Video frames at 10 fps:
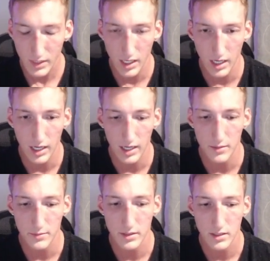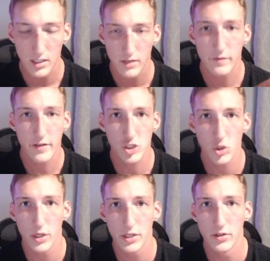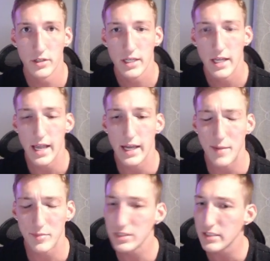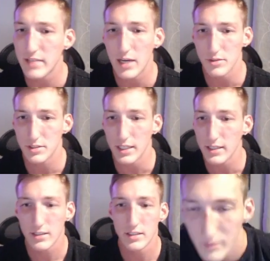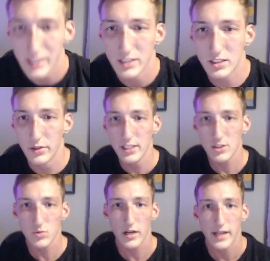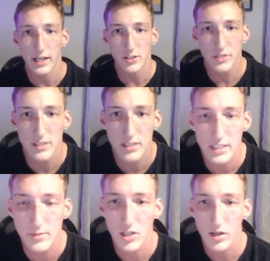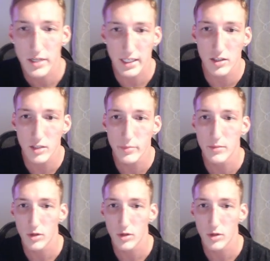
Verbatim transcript: um, fish oil, and I believe that was it. So in this one, as you can see, I'm starting to get a little bit of more